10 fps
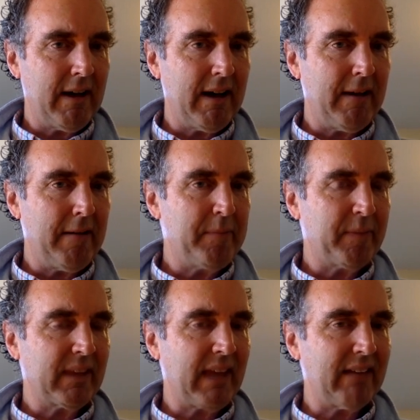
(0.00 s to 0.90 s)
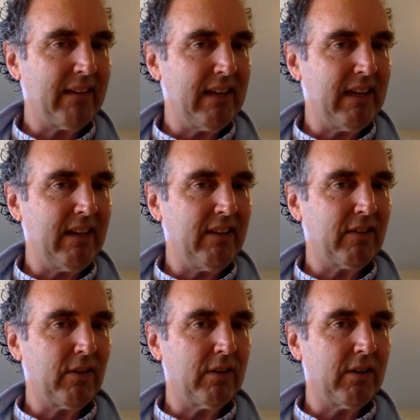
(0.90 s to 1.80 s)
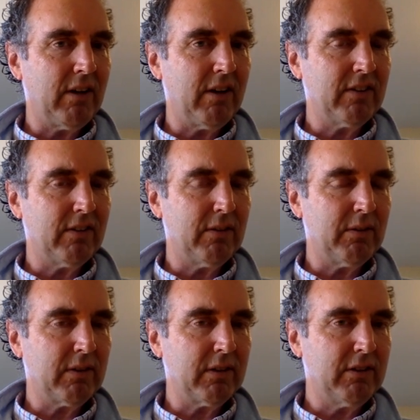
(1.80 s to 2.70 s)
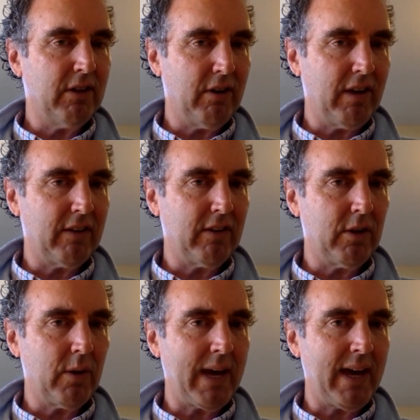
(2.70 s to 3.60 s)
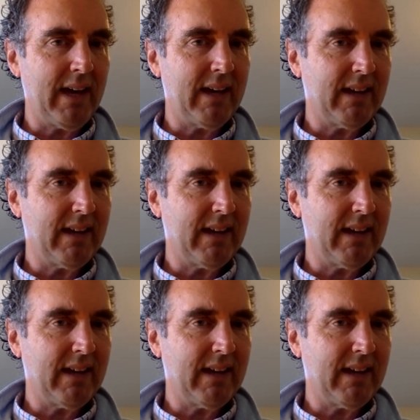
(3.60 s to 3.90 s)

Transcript: um, Cantonese, also known as Yue,